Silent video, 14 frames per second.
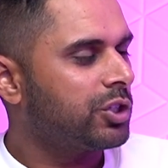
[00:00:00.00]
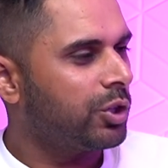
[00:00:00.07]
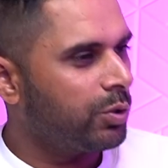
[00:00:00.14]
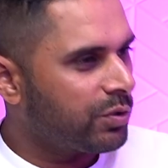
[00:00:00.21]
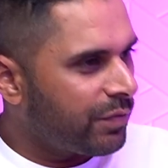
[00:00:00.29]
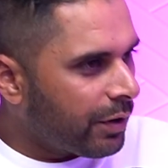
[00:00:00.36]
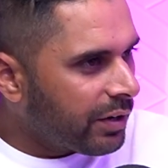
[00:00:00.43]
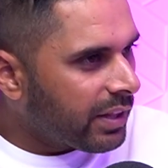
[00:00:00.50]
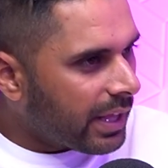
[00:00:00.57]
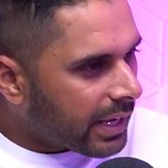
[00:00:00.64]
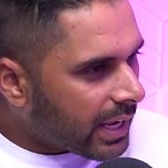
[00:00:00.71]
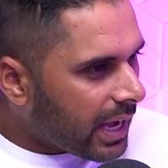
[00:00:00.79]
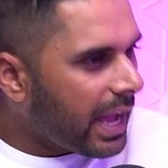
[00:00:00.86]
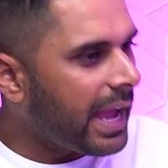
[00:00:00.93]
So it was very
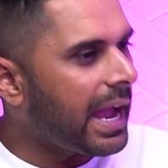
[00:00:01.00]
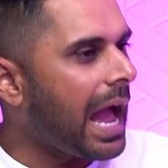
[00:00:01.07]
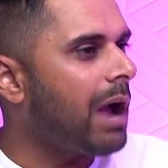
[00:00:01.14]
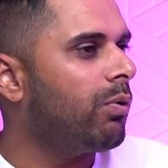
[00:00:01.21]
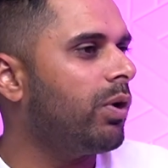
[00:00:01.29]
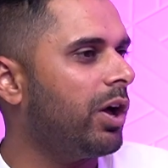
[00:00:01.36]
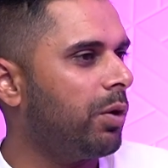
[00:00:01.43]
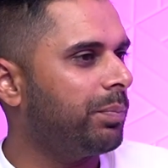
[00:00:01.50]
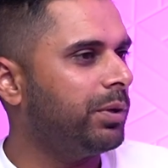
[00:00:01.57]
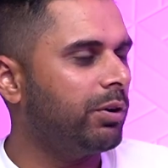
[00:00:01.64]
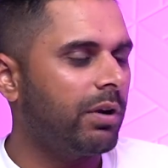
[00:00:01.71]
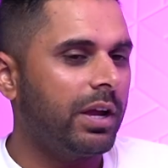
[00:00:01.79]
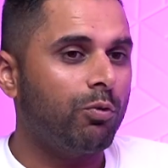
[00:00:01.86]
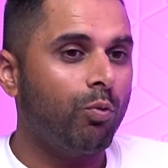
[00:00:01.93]
like, hey, I will help
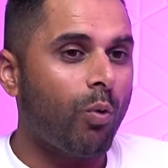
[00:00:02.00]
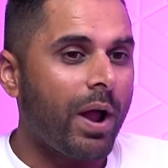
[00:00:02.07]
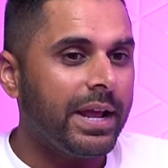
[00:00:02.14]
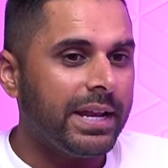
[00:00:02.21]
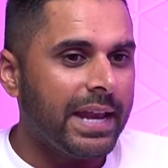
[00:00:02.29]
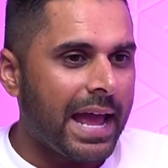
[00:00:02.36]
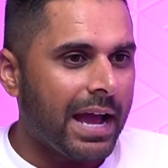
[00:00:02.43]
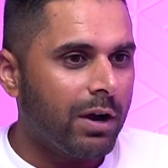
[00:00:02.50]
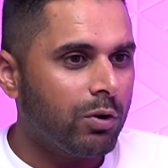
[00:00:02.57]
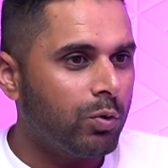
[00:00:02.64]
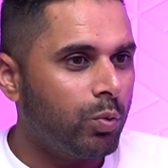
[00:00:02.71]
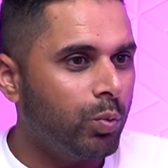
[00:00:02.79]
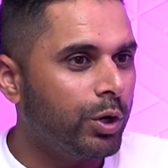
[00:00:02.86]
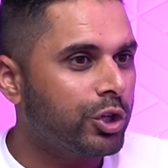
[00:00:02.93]
you. Right
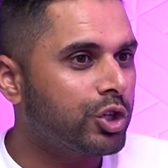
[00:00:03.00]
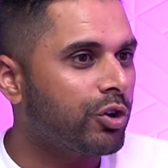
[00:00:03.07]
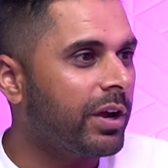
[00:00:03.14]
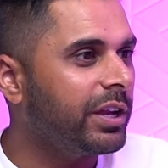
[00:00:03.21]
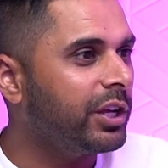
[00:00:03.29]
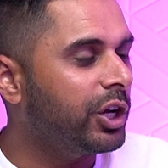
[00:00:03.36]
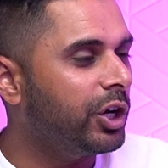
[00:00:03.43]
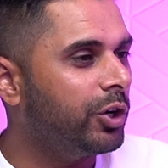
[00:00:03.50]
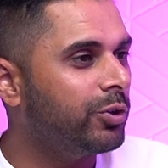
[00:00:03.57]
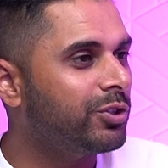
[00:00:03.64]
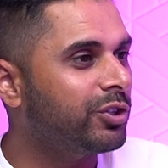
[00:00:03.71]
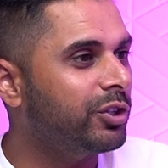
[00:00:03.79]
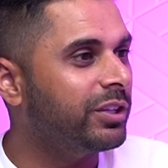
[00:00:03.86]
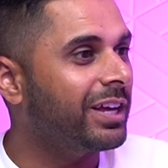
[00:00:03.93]
now, we're trying to go
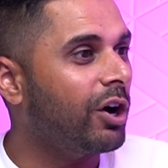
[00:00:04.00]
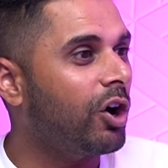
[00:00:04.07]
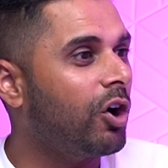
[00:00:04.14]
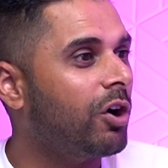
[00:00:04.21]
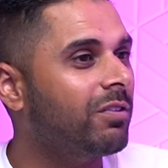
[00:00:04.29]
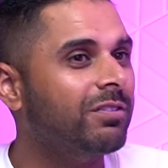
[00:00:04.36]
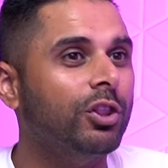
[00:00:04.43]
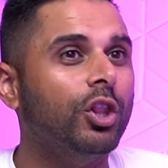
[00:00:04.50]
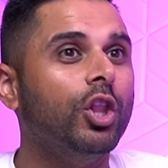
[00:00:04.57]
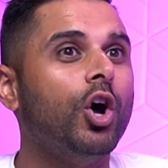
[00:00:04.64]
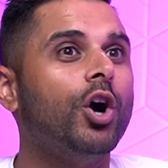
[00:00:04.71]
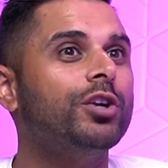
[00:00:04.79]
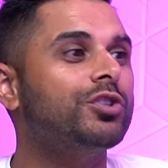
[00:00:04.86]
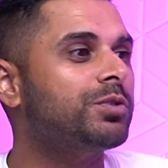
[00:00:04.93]
to the
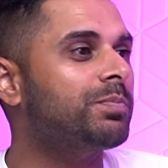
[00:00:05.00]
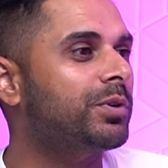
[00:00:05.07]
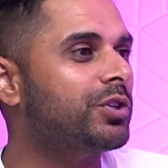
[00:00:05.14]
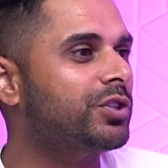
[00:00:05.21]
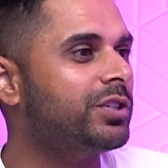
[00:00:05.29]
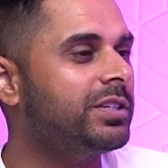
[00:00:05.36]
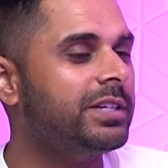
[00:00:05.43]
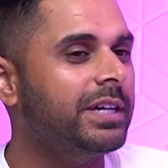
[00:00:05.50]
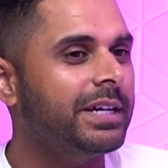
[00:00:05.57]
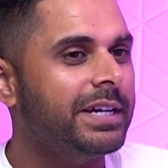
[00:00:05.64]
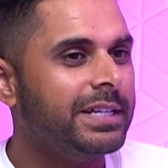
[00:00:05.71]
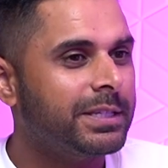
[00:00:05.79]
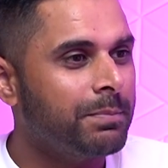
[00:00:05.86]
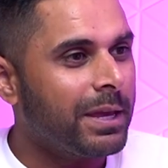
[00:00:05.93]
largest person
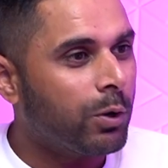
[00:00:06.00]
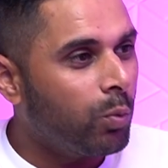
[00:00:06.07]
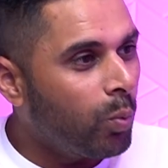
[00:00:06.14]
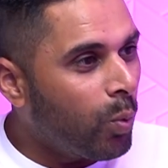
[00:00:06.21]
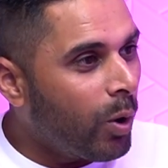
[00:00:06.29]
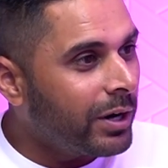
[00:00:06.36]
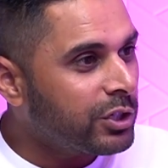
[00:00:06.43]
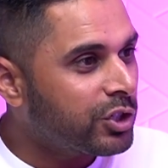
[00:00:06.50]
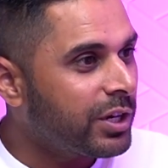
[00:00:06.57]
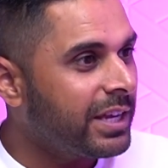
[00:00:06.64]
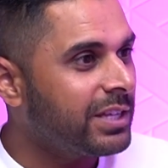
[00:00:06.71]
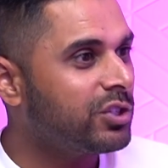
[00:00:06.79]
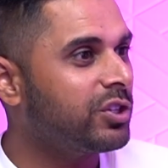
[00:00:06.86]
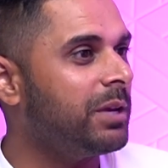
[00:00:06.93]
to make one
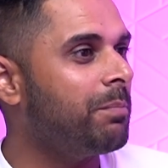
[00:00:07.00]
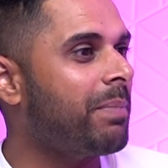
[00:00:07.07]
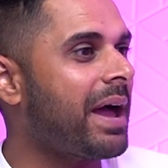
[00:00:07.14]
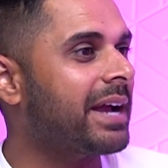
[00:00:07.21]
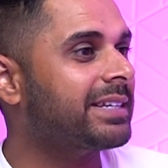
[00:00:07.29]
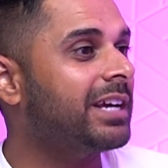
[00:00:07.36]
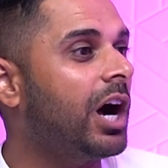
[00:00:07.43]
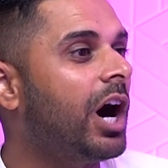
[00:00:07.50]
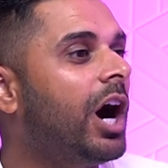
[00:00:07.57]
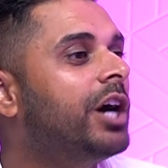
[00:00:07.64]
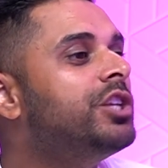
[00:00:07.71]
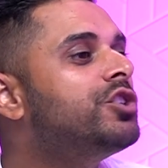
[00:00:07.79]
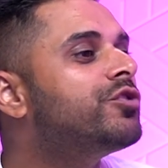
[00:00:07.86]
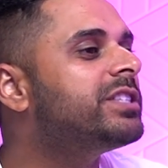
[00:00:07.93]
change to impact
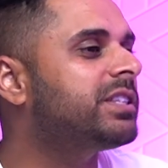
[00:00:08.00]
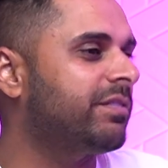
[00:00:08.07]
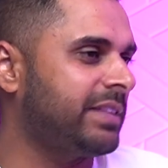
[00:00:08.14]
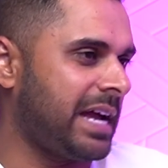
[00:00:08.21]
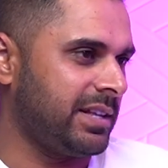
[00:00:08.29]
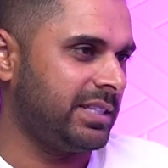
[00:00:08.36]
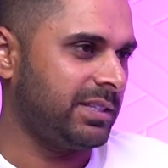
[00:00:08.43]
hundreds of thousands.